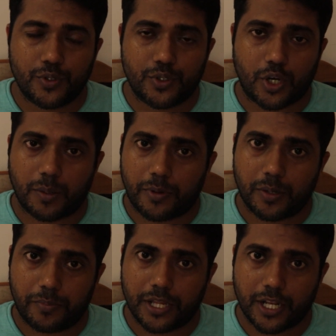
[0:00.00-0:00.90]
you talk
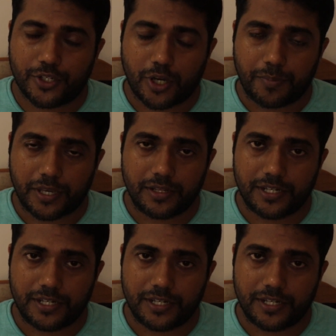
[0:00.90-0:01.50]
about a particular topic,